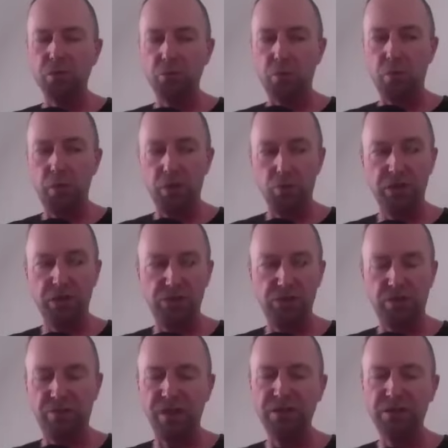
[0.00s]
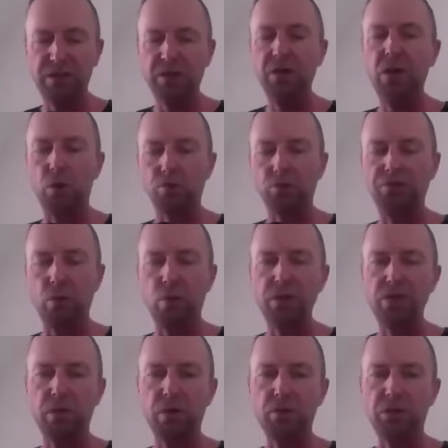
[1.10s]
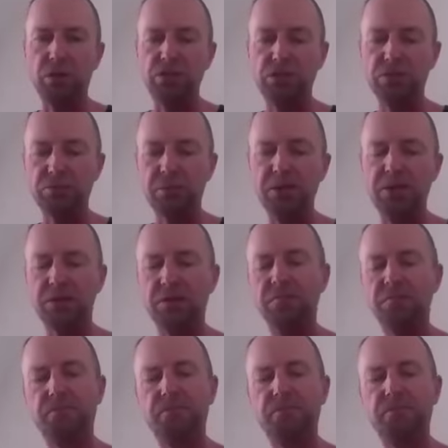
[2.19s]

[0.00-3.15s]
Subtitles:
with which to think or a voice with which to speak.